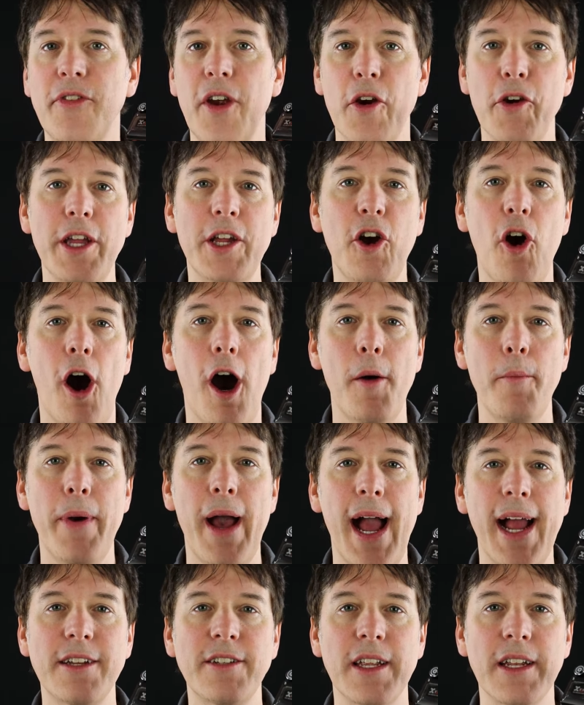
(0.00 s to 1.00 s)
very
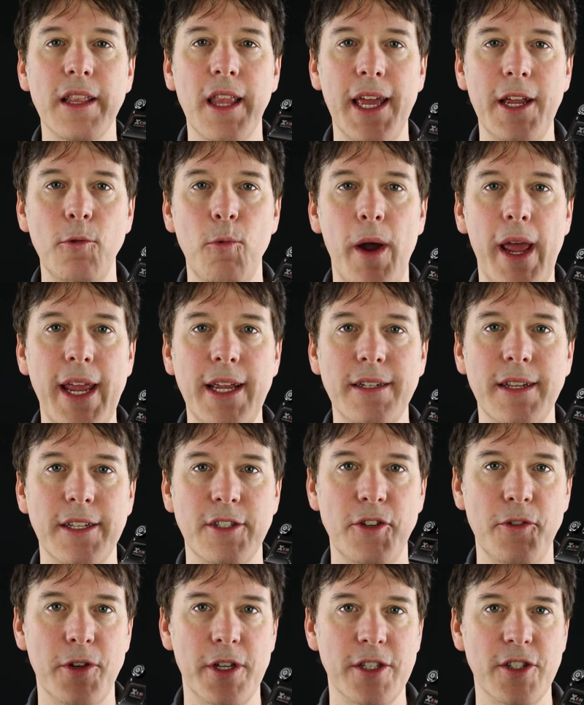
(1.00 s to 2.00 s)
compact and lightweight,
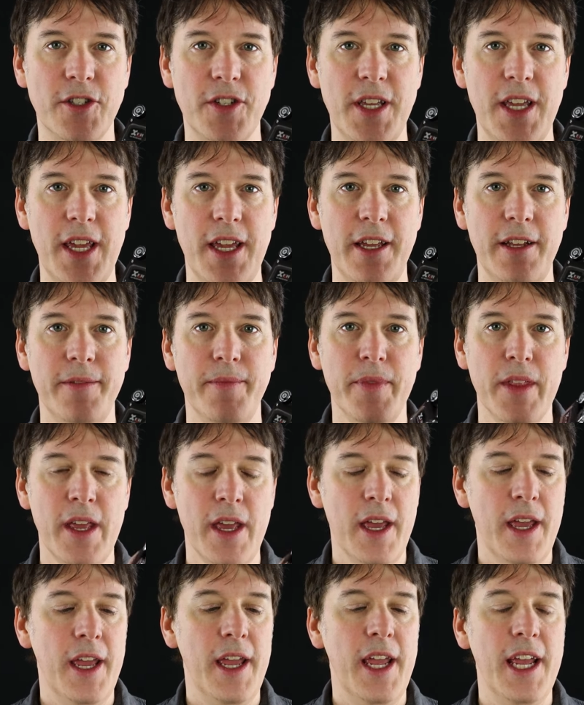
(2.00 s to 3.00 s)
as you can see,
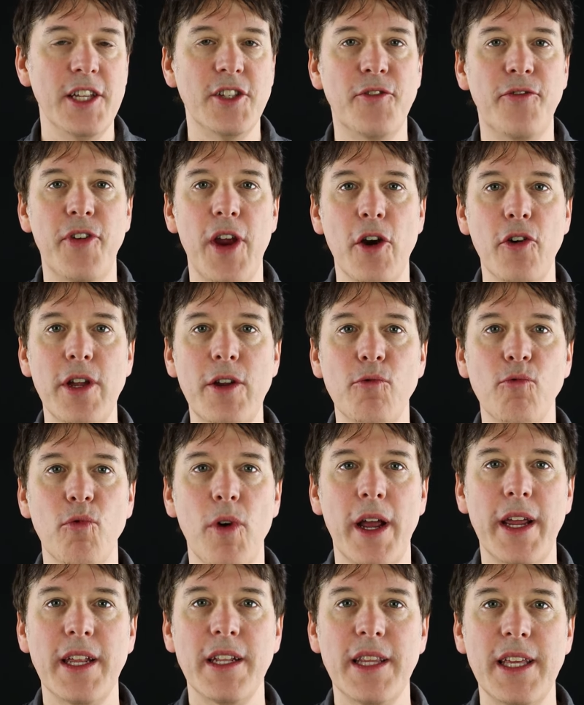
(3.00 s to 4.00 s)
it's very
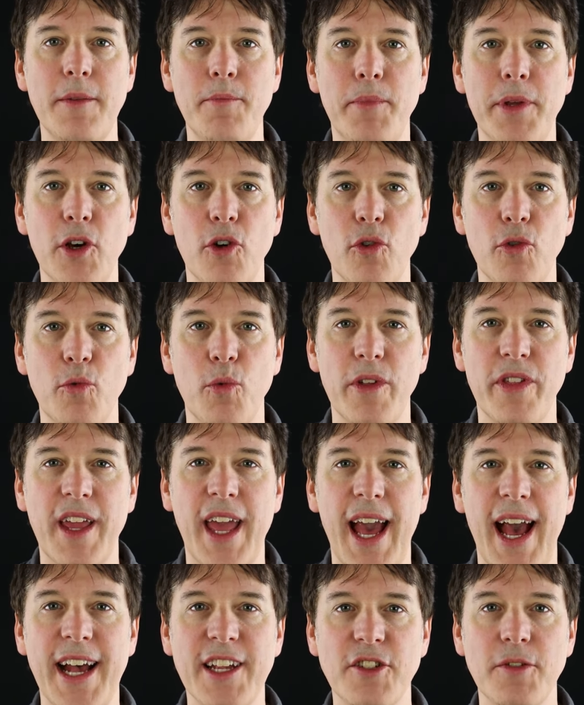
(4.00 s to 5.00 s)
ruggedly built with
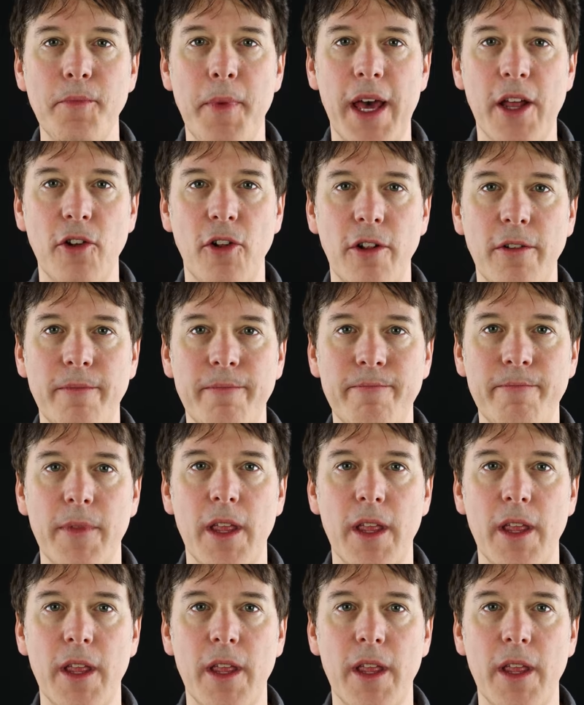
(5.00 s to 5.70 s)
cast metal.